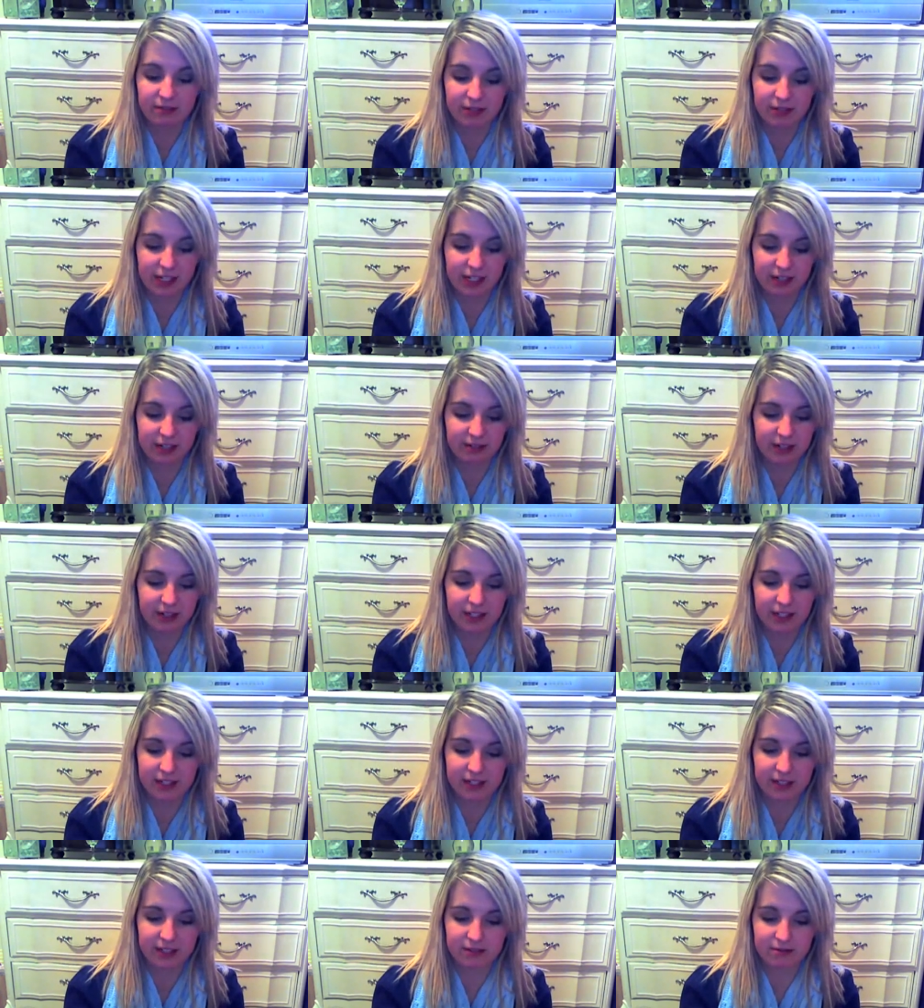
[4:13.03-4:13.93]
It
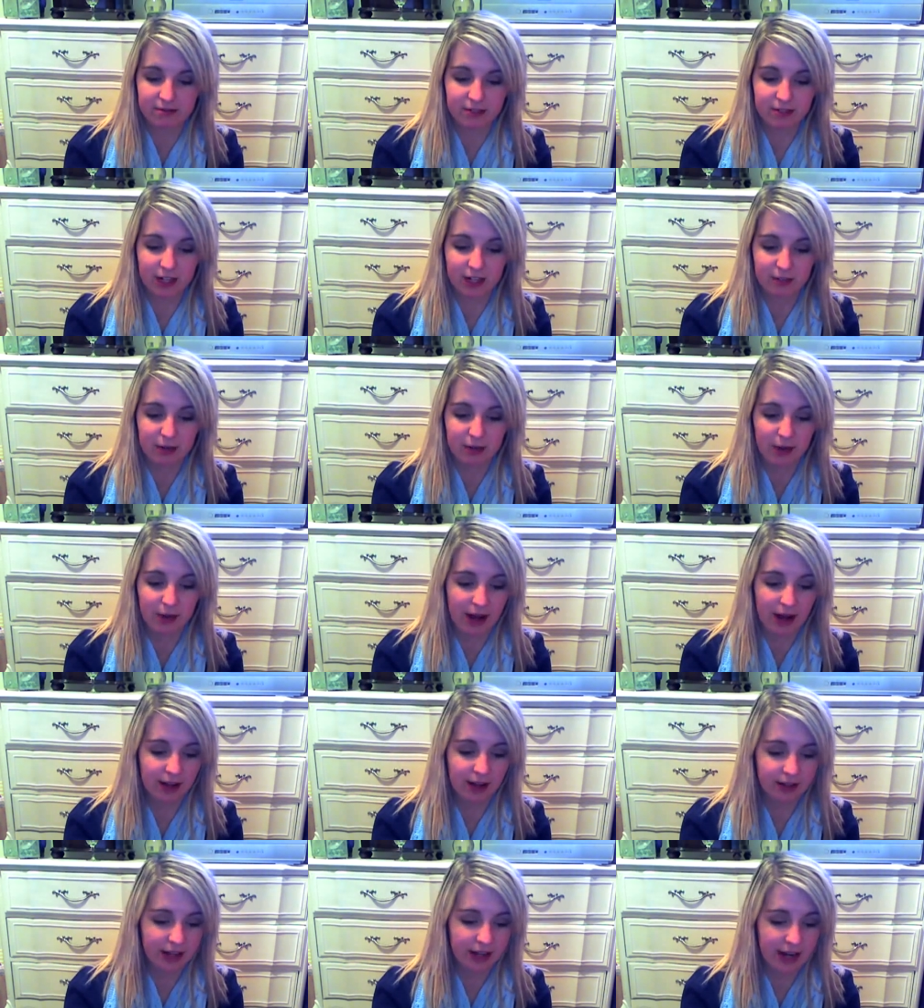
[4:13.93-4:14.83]
has done me
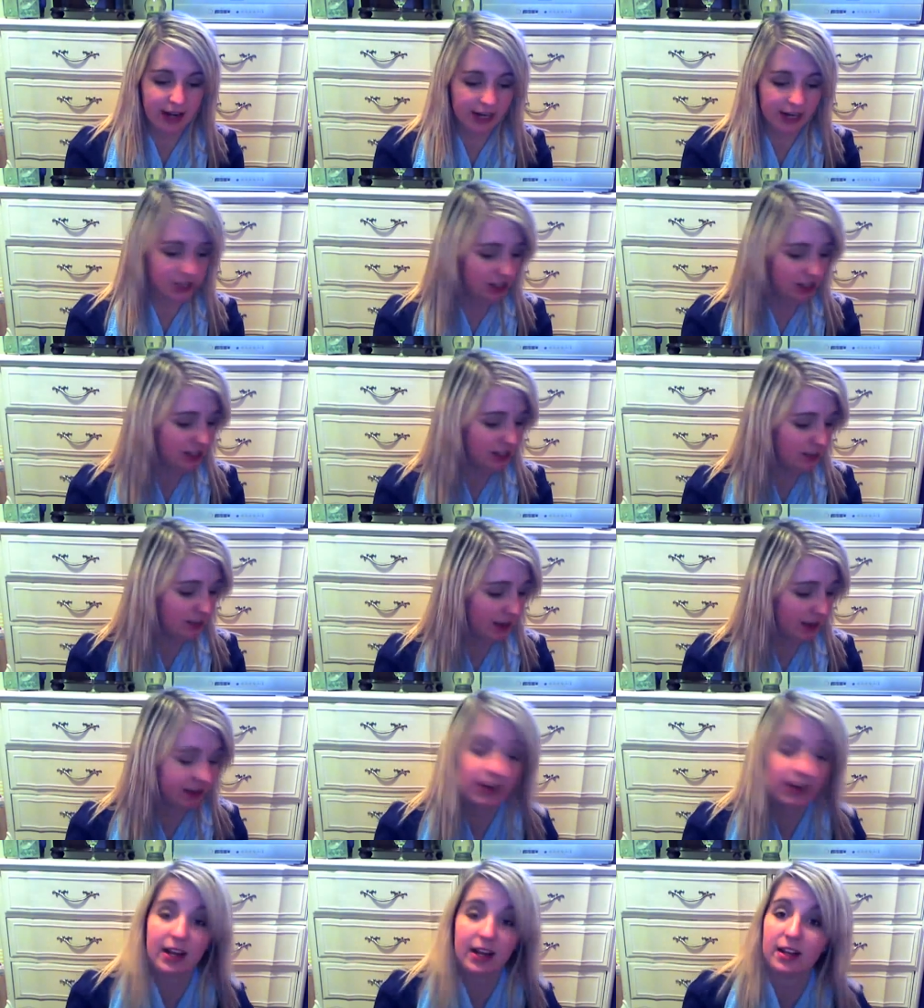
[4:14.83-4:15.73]
well. It actually spent
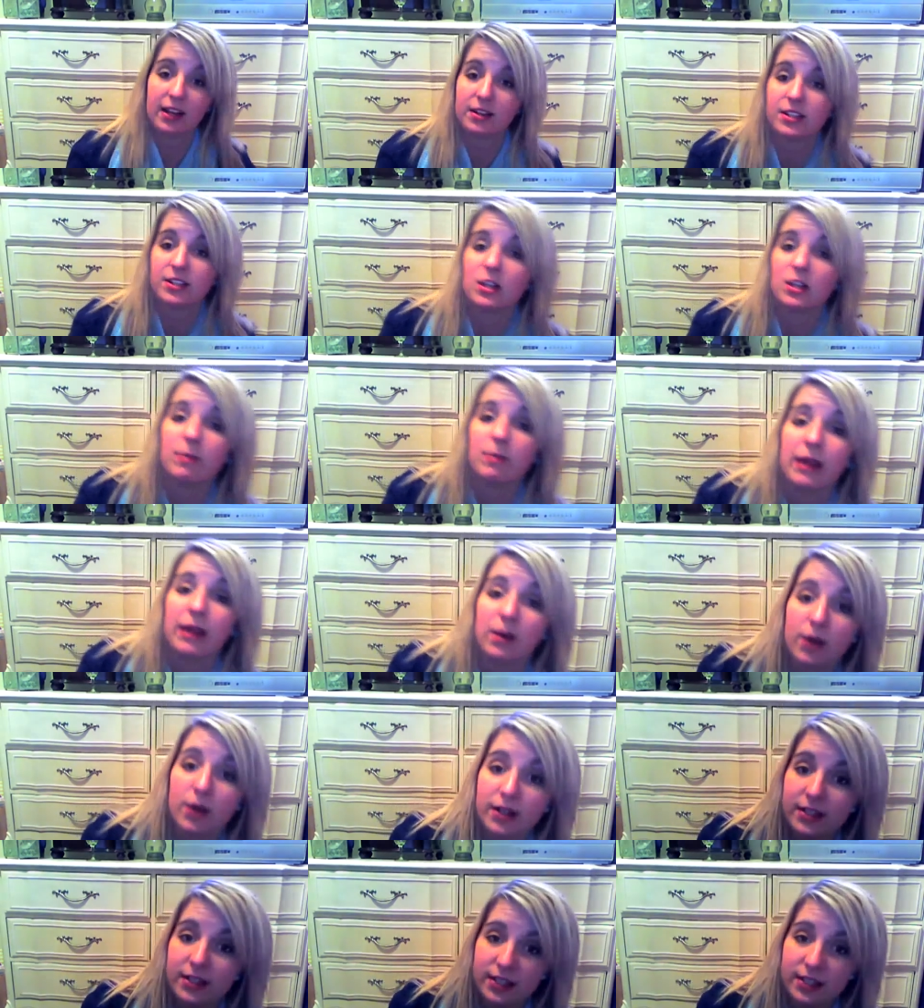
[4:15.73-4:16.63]
the night in a snowbank
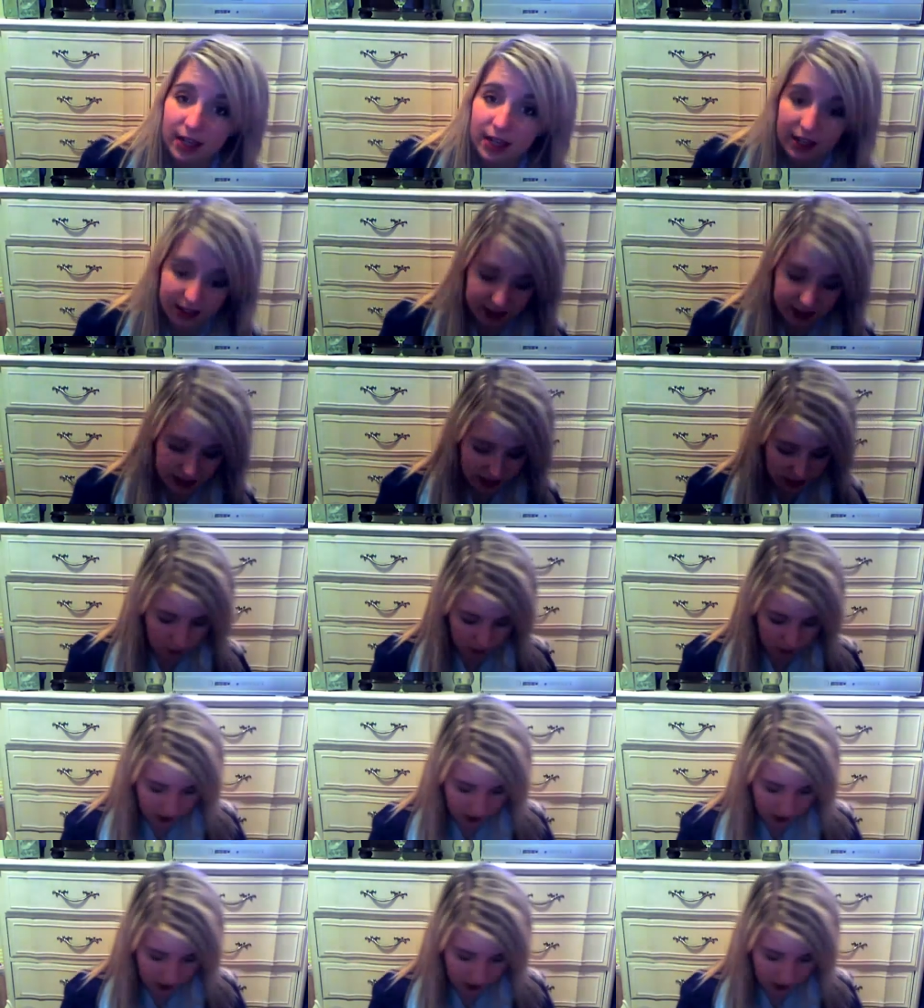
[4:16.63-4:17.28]
once and still